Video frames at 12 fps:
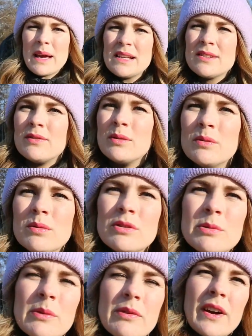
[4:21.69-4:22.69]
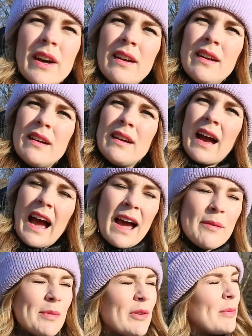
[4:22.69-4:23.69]
peaceful, to be fair.
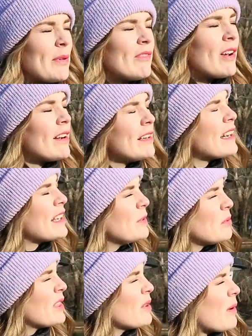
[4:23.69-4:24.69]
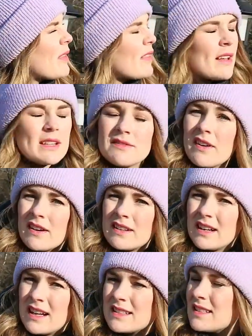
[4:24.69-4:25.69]
And we've been very lucky with the weather. It's very
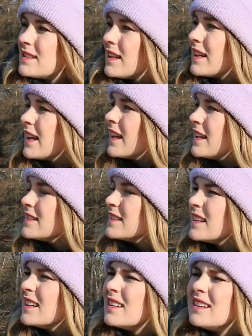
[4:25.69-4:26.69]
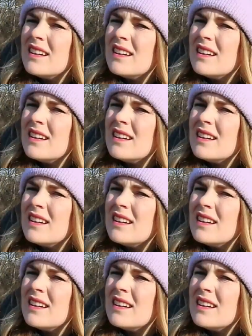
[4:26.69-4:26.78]
nice and sunny, isn't it?